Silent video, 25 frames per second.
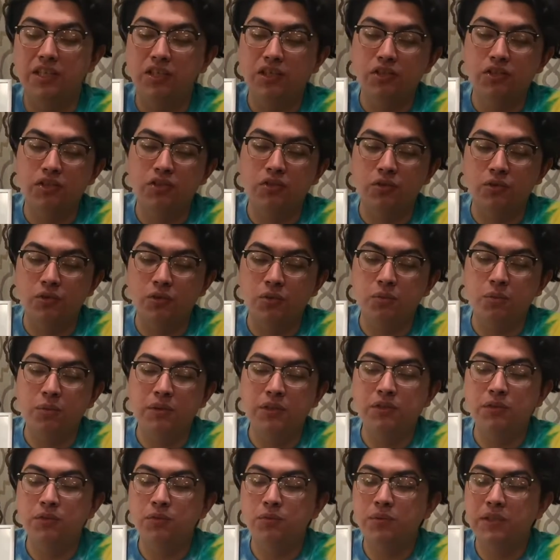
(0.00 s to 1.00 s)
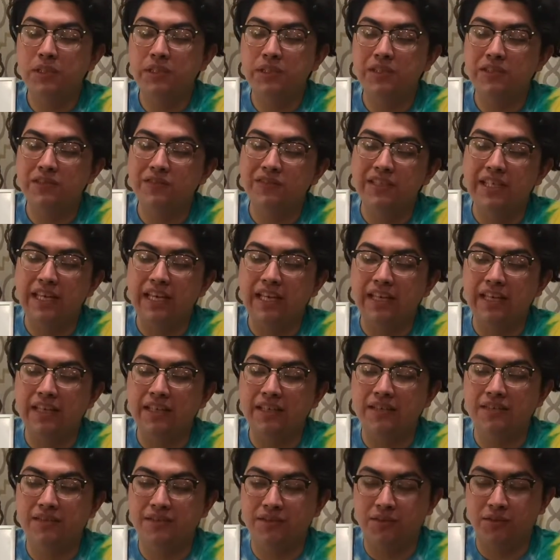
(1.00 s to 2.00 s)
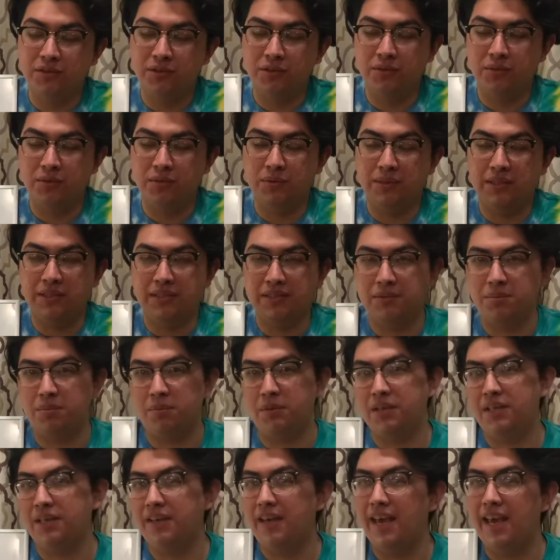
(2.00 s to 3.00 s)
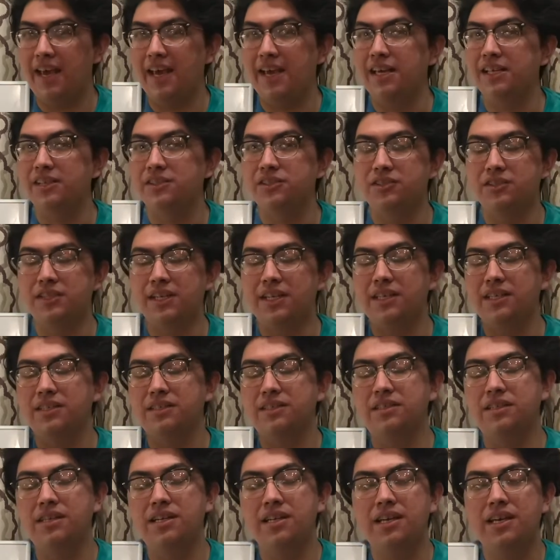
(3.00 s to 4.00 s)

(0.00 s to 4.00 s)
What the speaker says: So we use relative dating to explain age dates